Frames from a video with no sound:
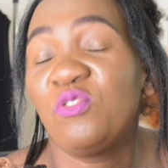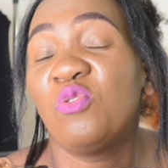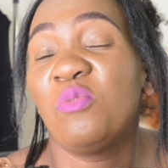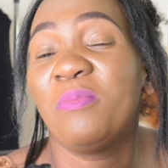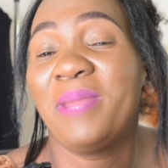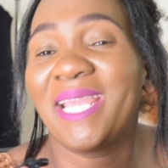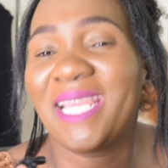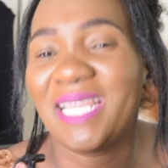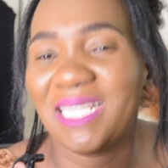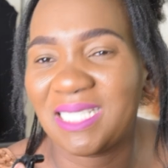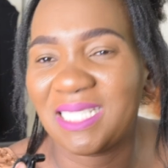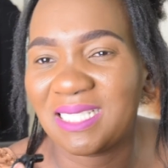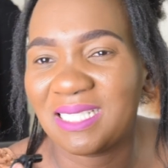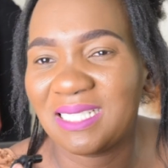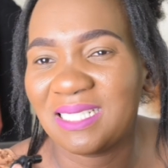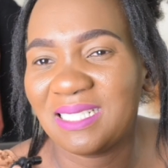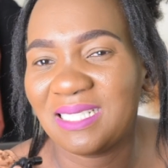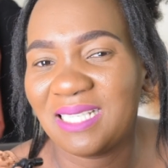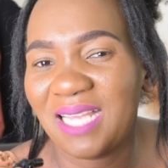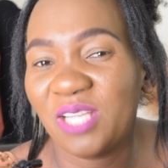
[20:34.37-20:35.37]
you will make it.
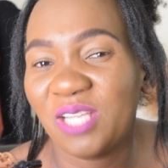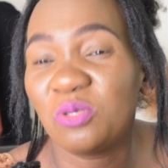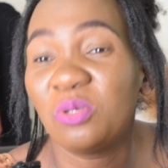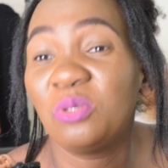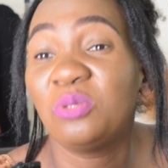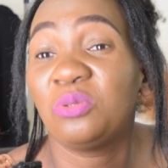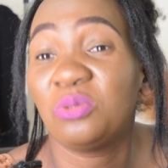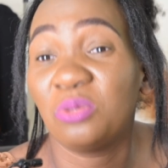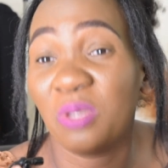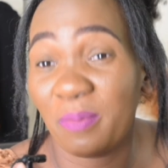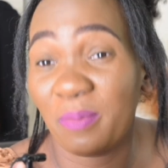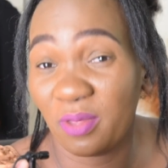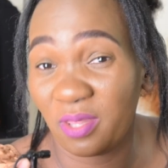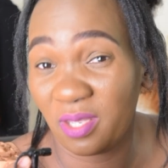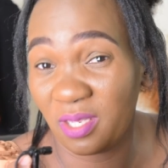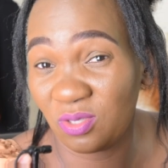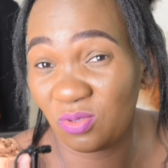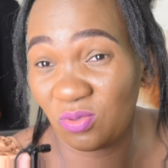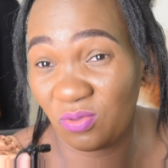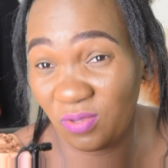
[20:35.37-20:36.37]
I told you about
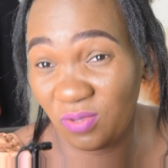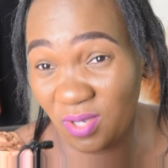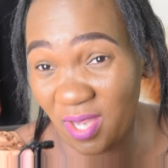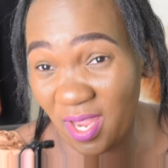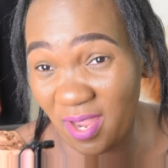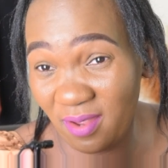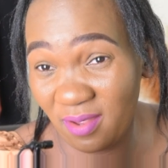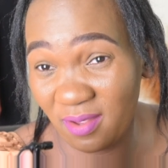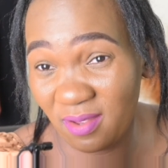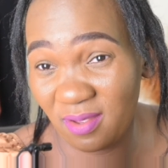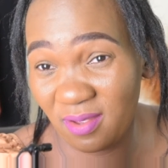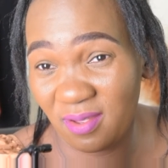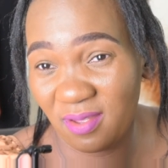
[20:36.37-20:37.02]
the SUV, okay?